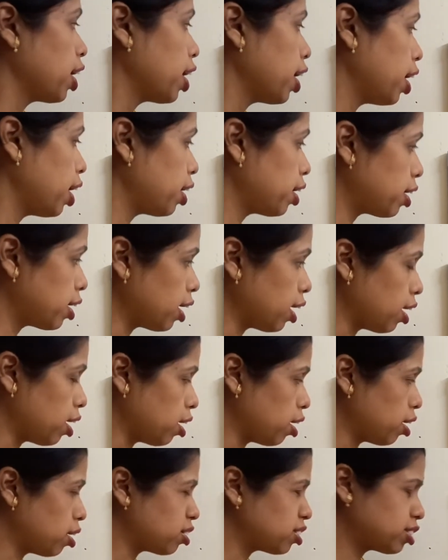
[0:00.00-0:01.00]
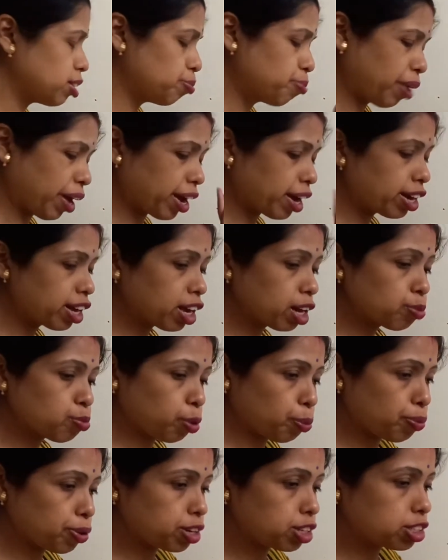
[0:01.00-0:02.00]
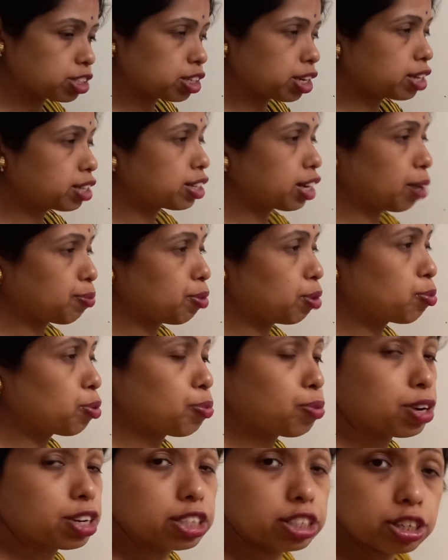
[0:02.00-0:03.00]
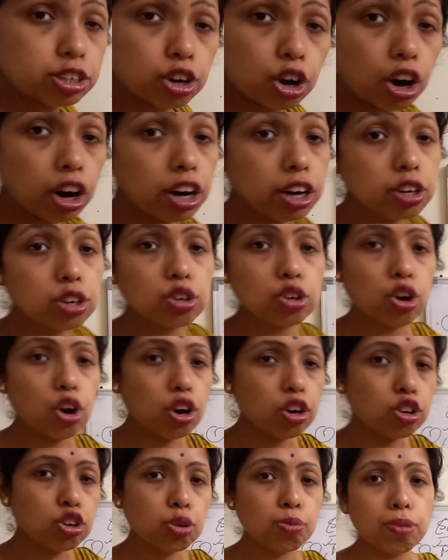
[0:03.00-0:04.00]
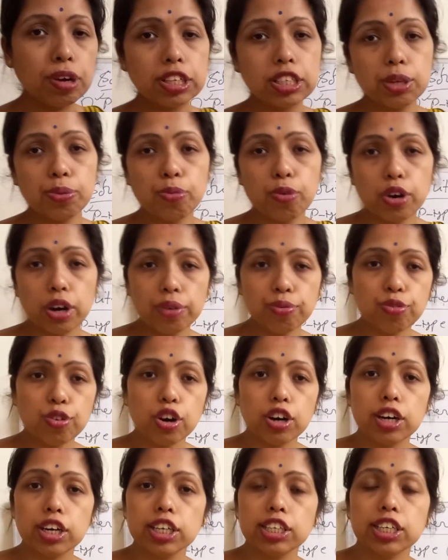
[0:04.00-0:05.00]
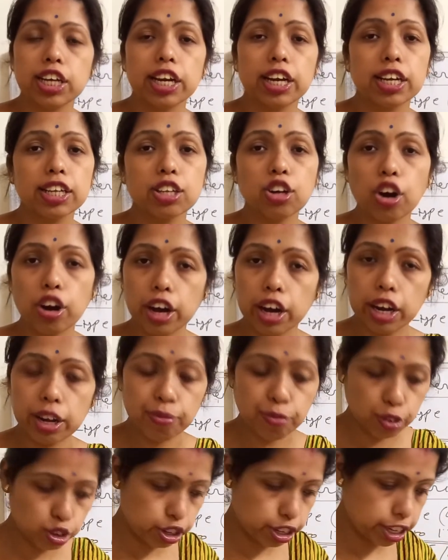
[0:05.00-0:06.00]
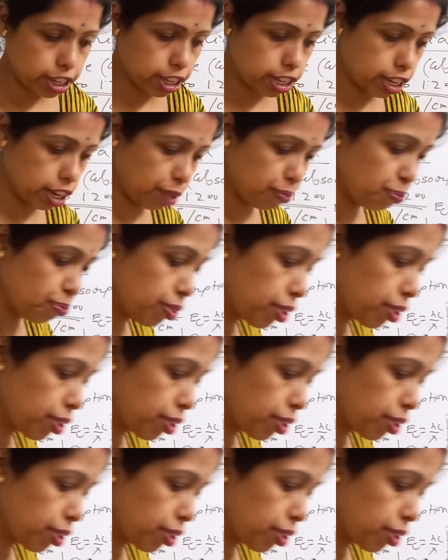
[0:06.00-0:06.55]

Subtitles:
And some mechanical properties and thermal properties are not too much important for designing the organic photodetector.